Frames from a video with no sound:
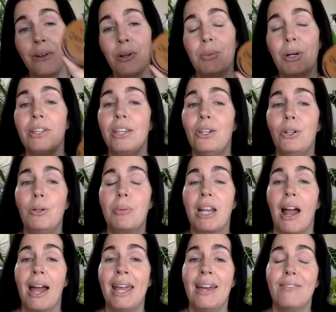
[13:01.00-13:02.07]
about you, but
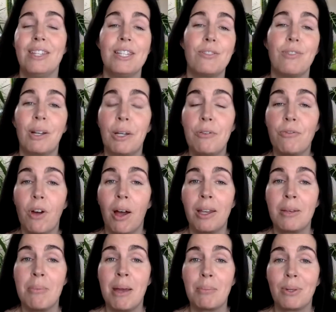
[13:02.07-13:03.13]
I have these very
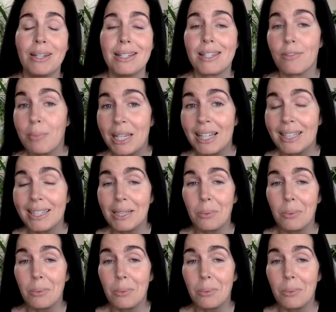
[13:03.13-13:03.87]
fond memories of being a little